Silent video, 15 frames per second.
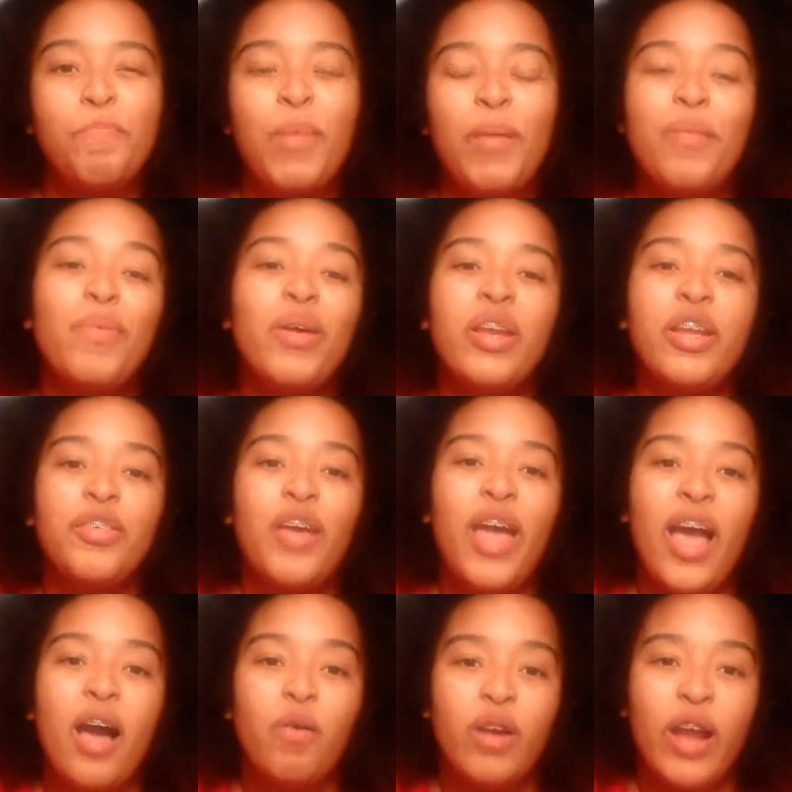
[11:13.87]
maybe about another
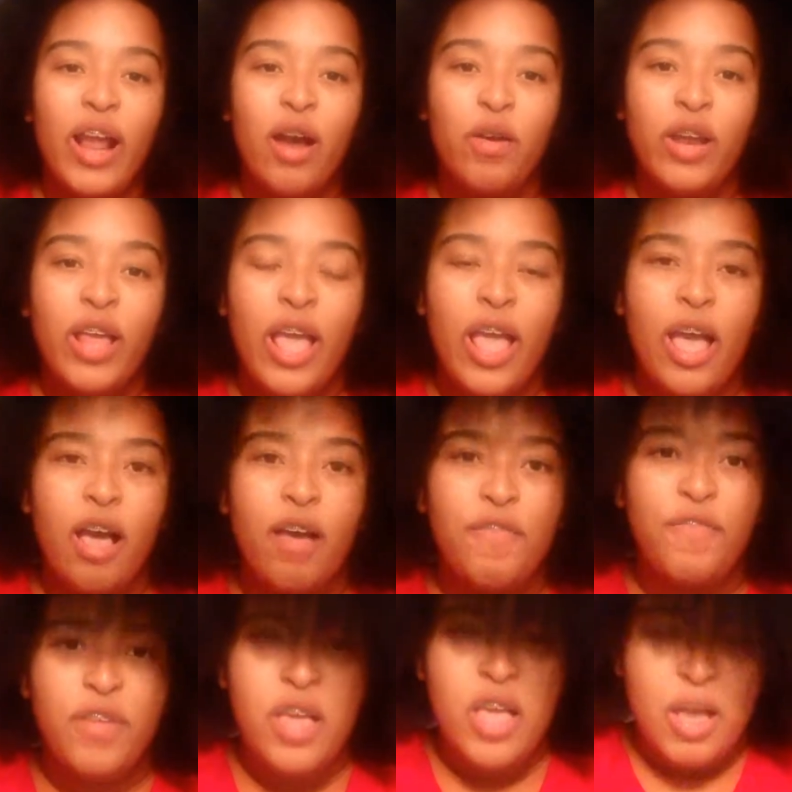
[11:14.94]
hour, hour and a
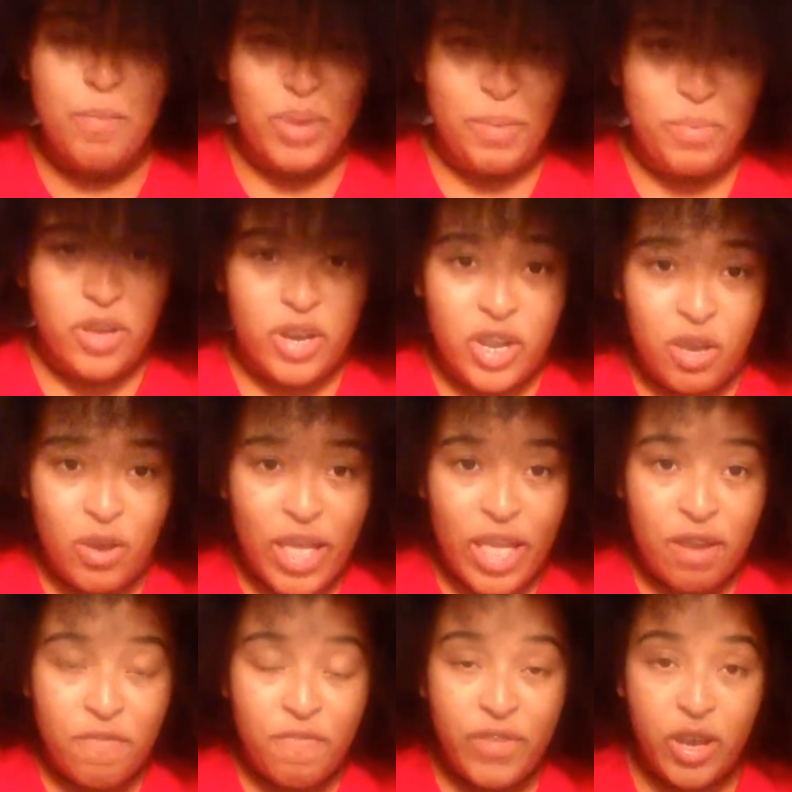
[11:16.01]
half, but I'm going to go
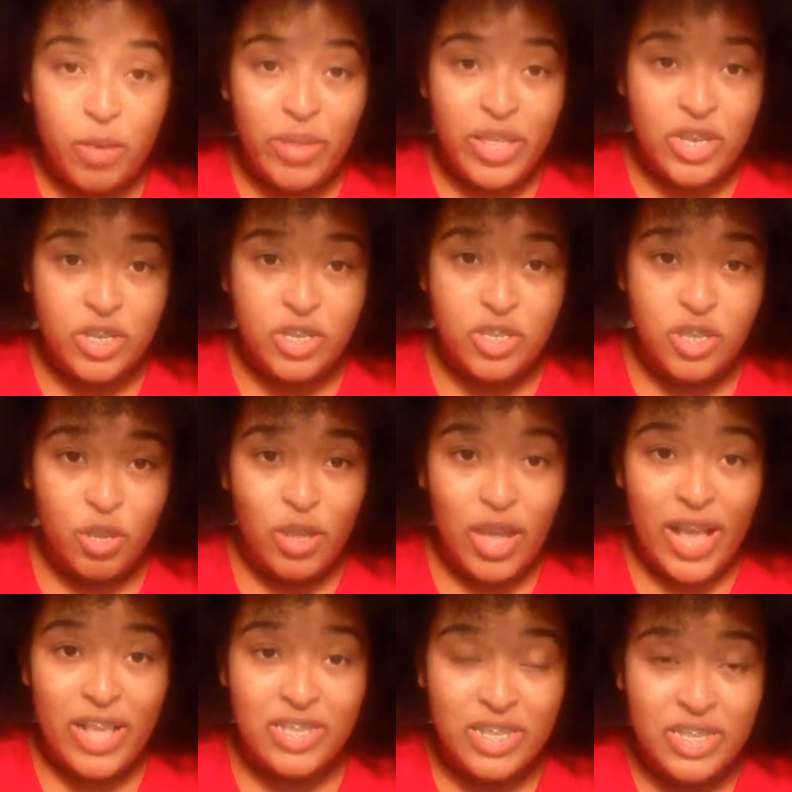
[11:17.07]
ahead and film it just so you
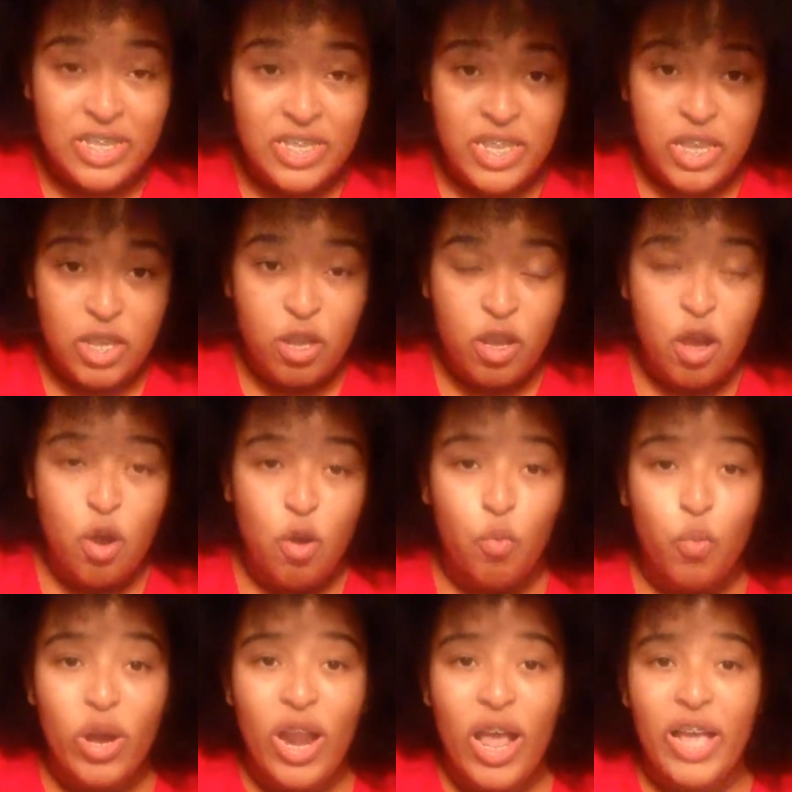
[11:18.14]
guys can see
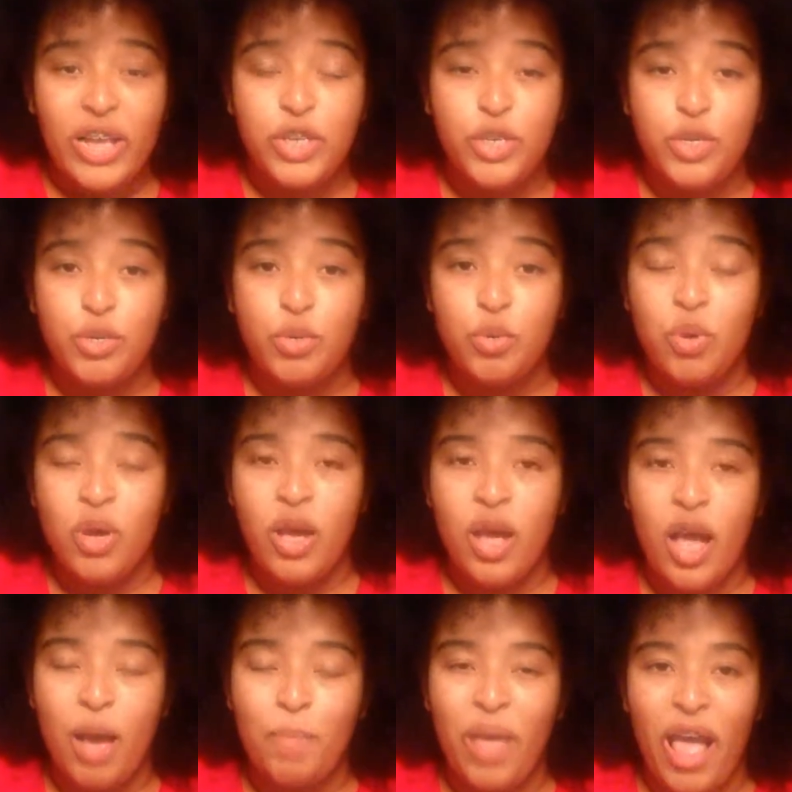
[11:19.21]
what I do
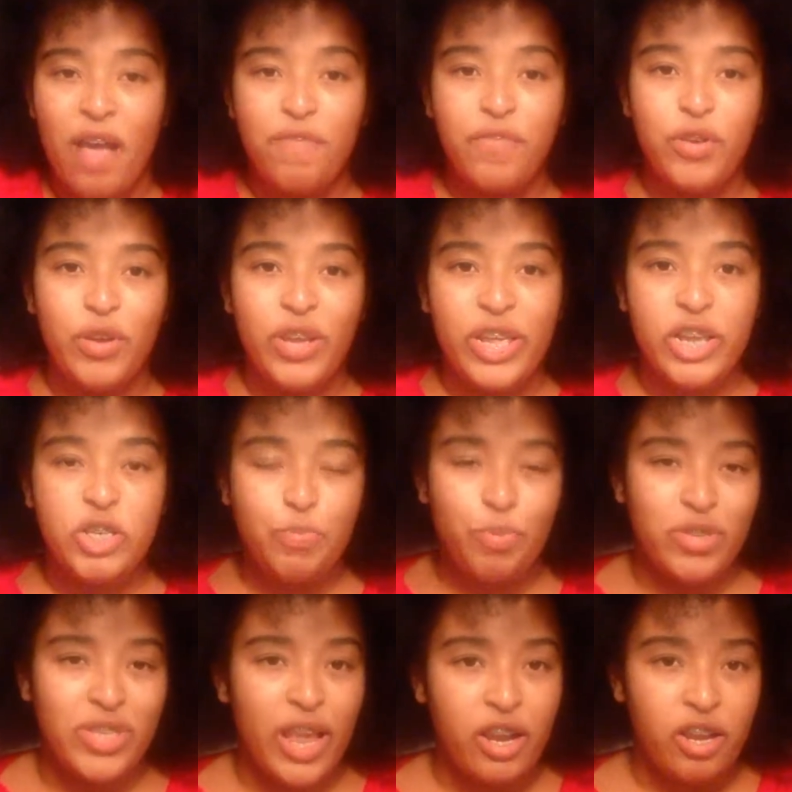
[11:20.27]
after each
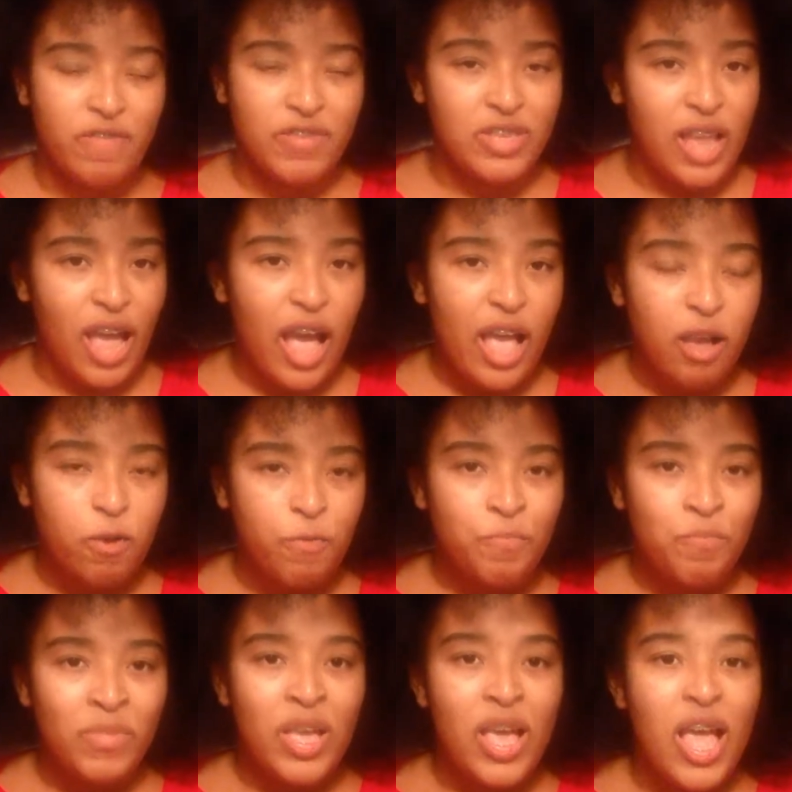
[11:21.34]
protective
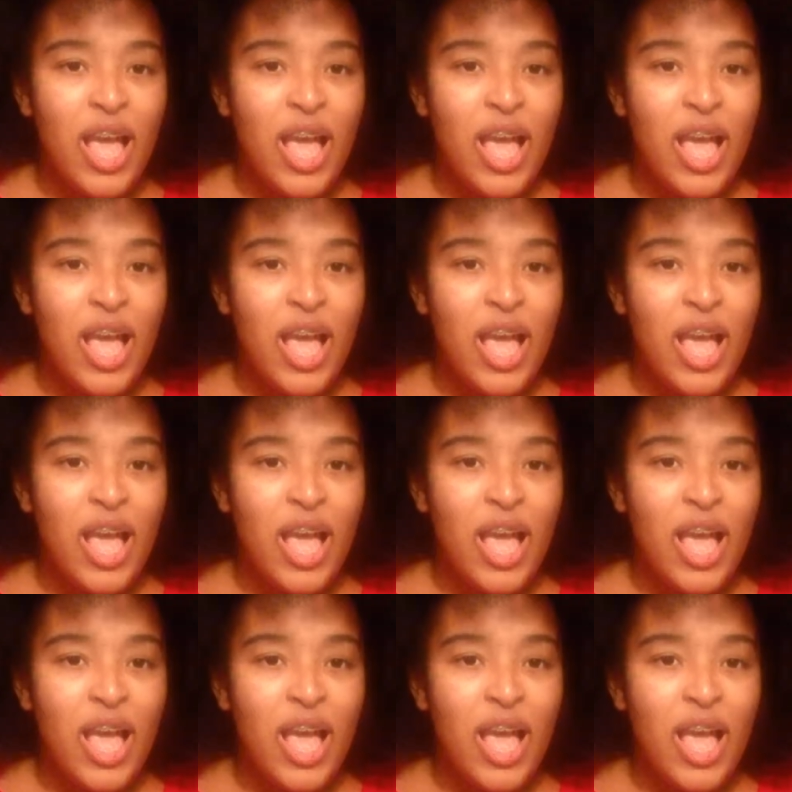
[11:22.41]
style